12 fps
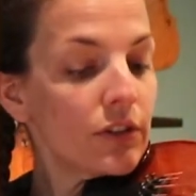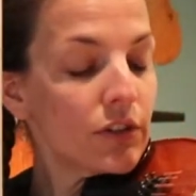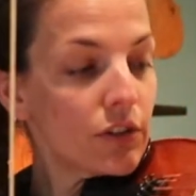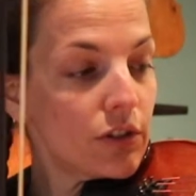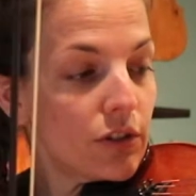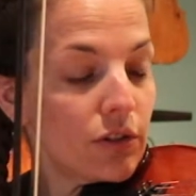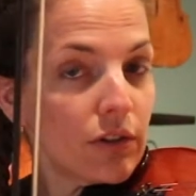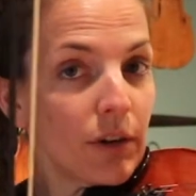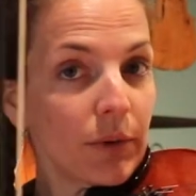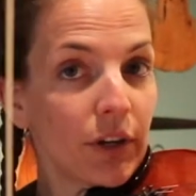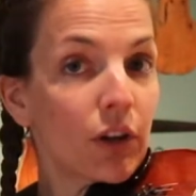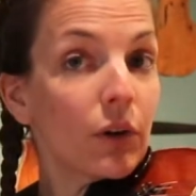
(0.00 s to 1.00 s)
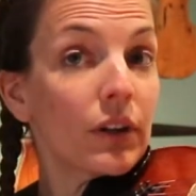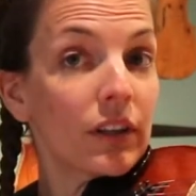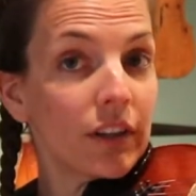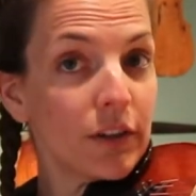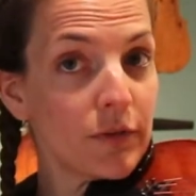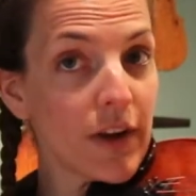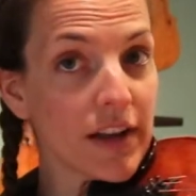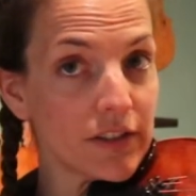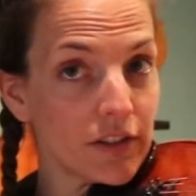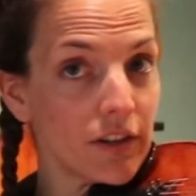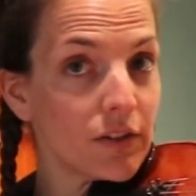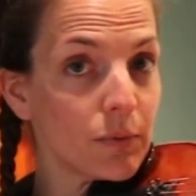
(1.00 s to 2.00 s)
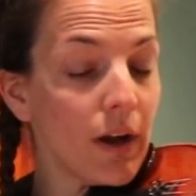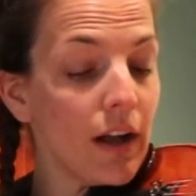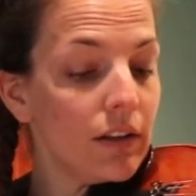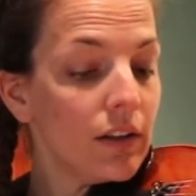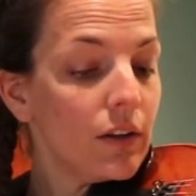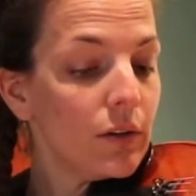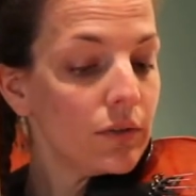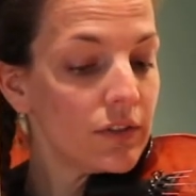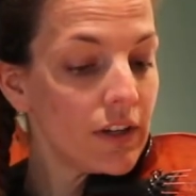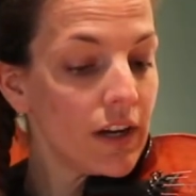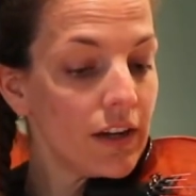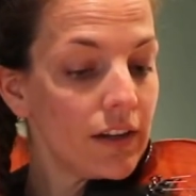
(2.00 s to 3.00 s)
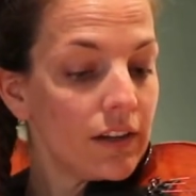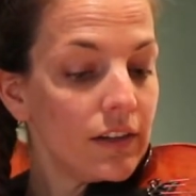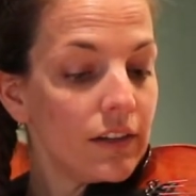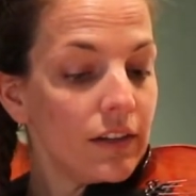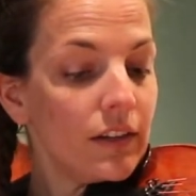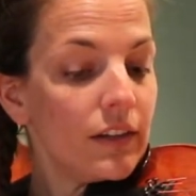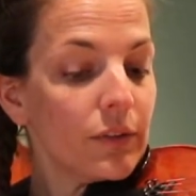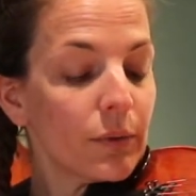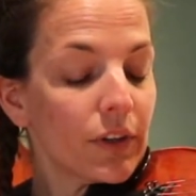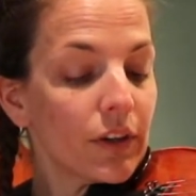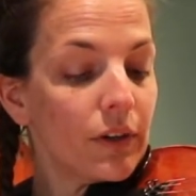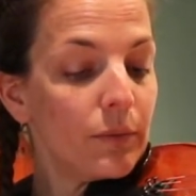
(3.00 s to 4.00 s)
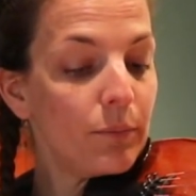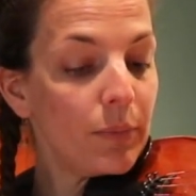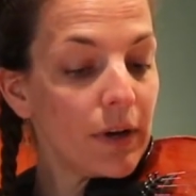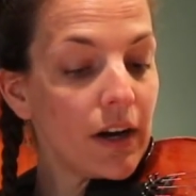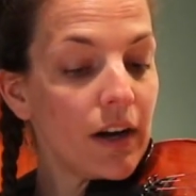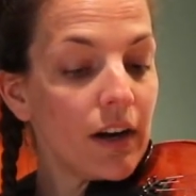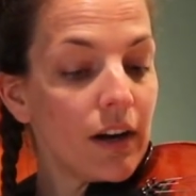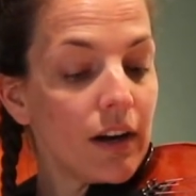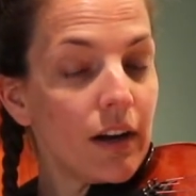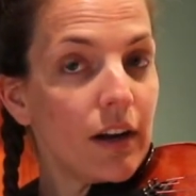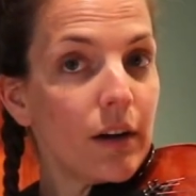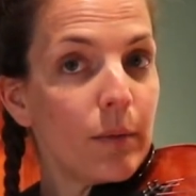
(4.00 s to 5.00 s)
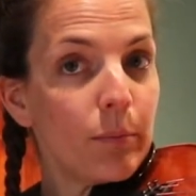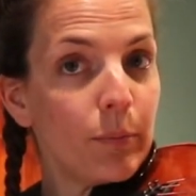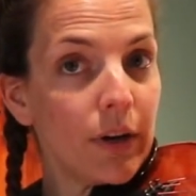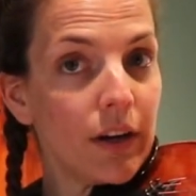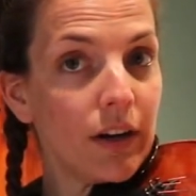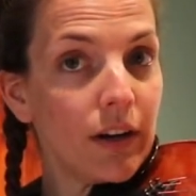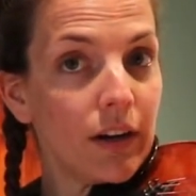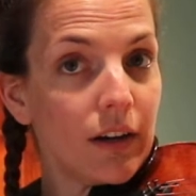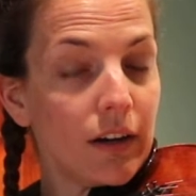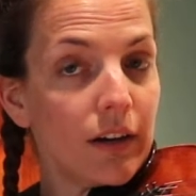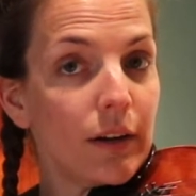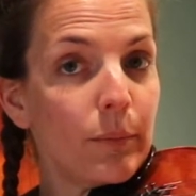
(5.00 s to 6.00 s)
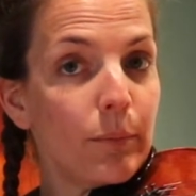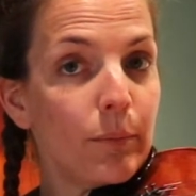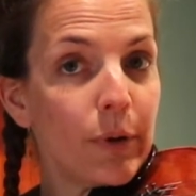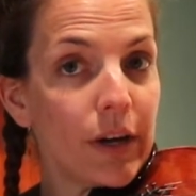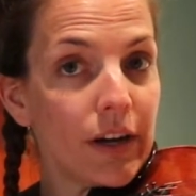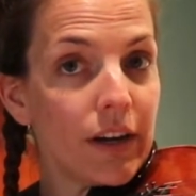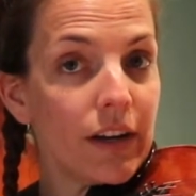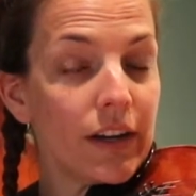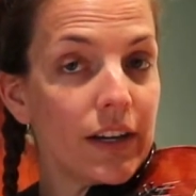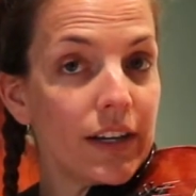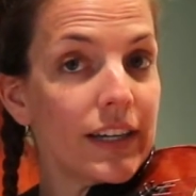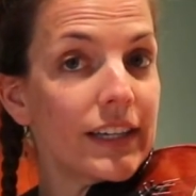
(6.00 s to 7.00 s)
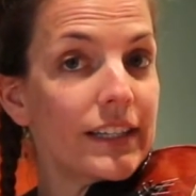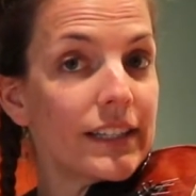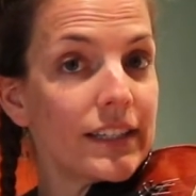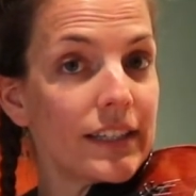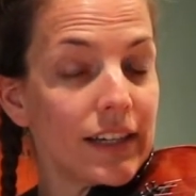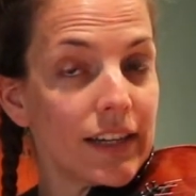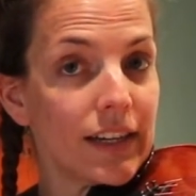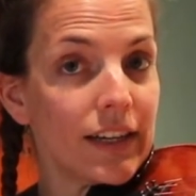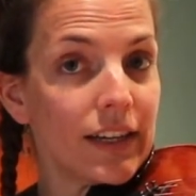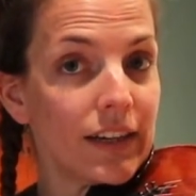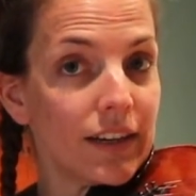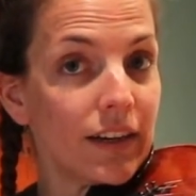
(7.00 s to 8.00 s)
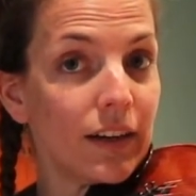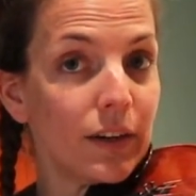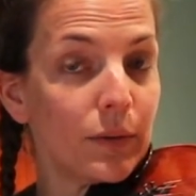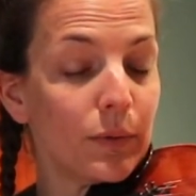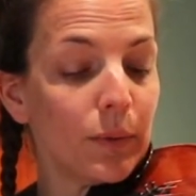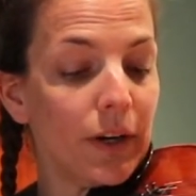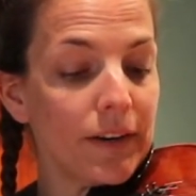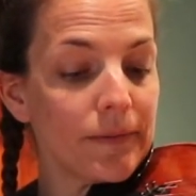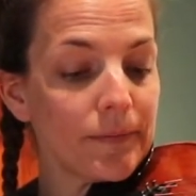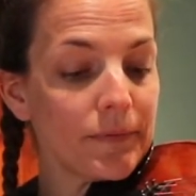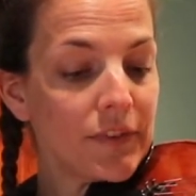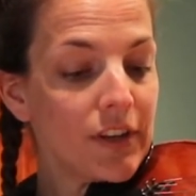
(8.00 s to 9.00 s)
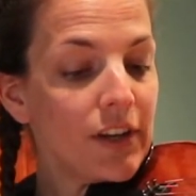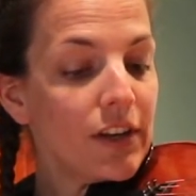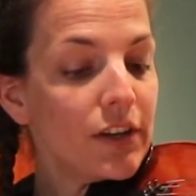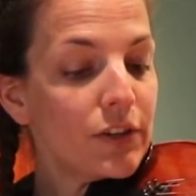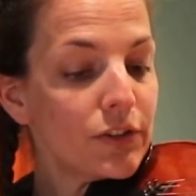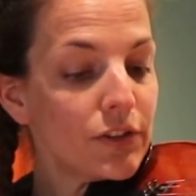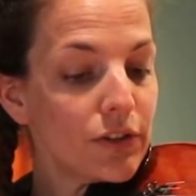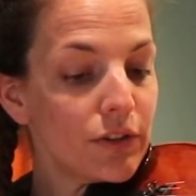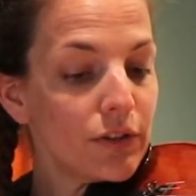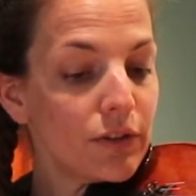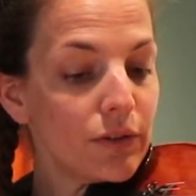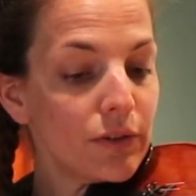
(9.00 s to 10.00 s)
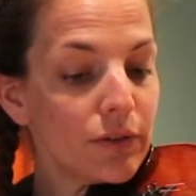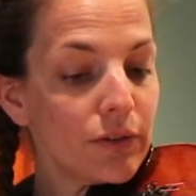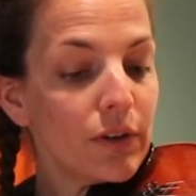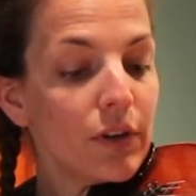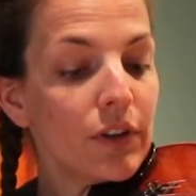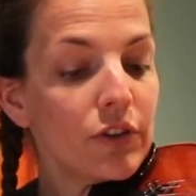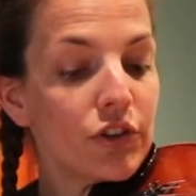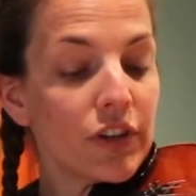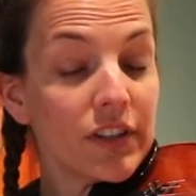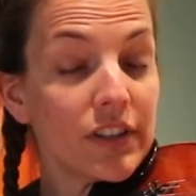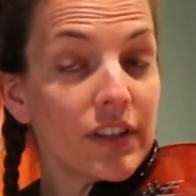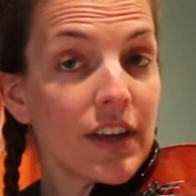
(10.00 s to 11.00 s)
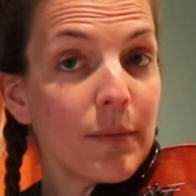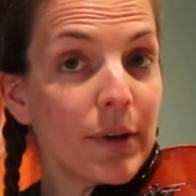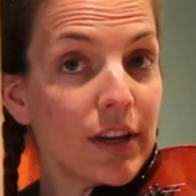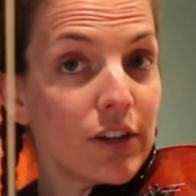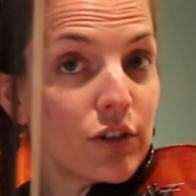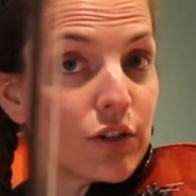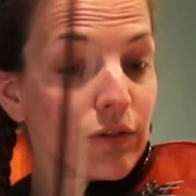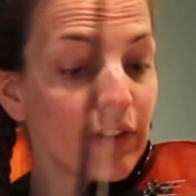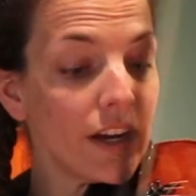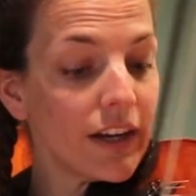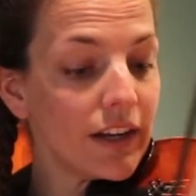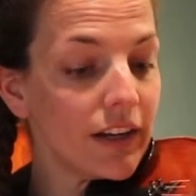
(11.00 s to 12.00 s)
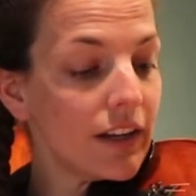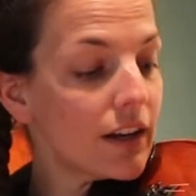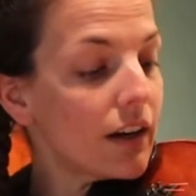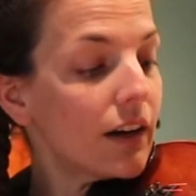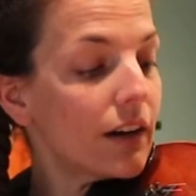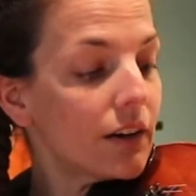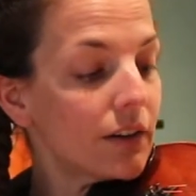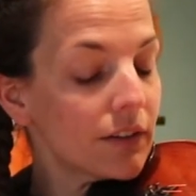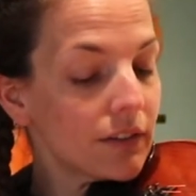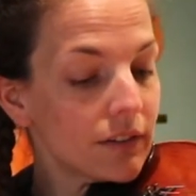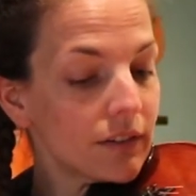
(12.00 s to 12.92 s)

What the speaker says: 2, I'm going to go a little faster as well. Da. So we're going to go ba, ba, ba, da, da, da. 1, 2, just that measure, ready, go.